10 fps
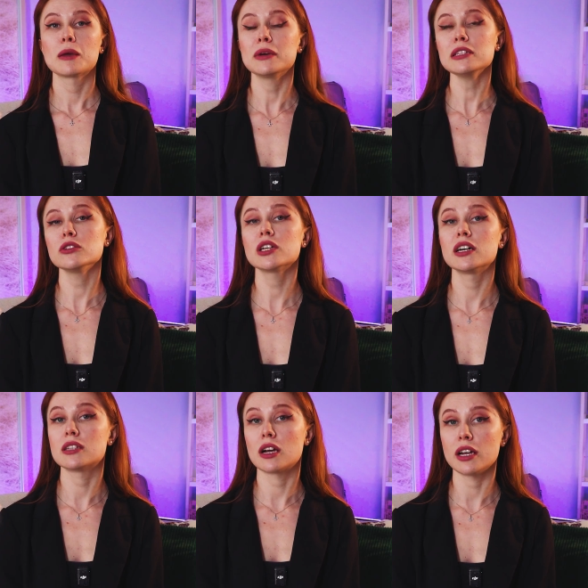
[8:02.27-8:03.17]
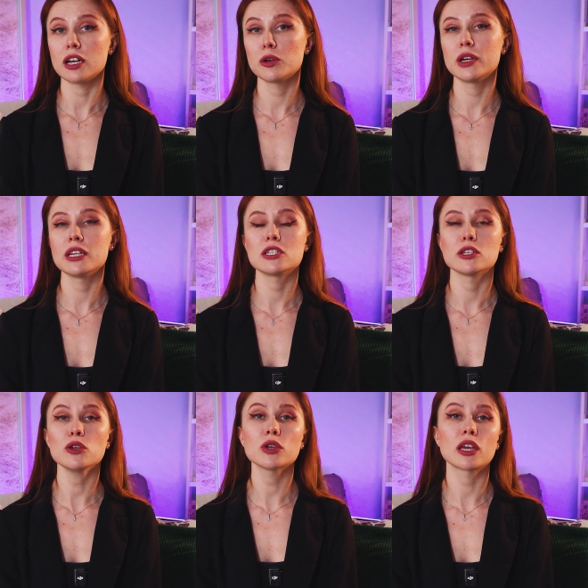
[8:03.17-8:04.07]
but on Qatar Airways
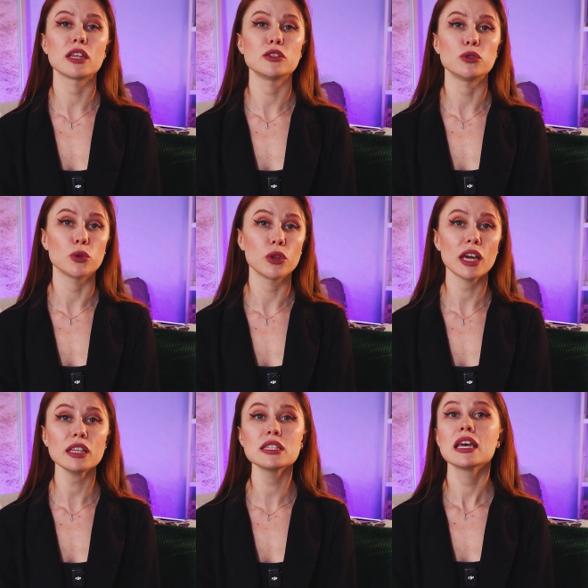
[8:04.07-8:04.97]
you can't do that,